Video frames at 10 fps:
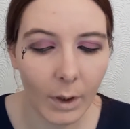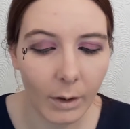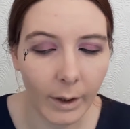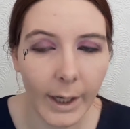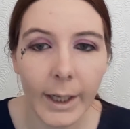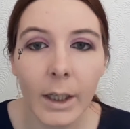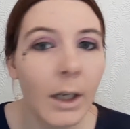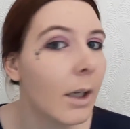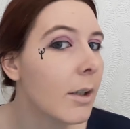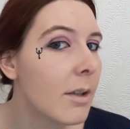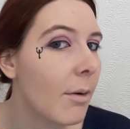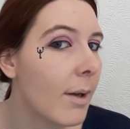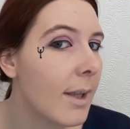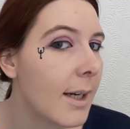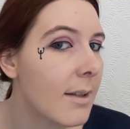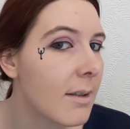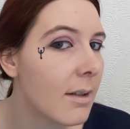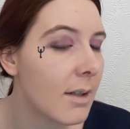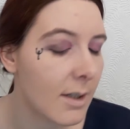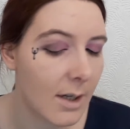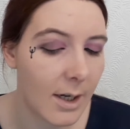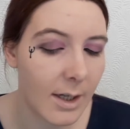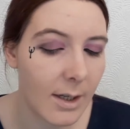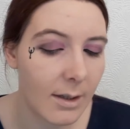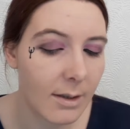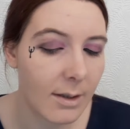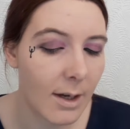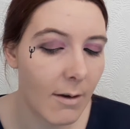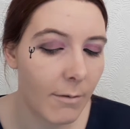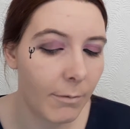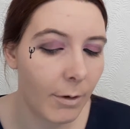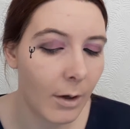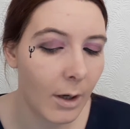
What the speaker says: Okay, so that is the design itself.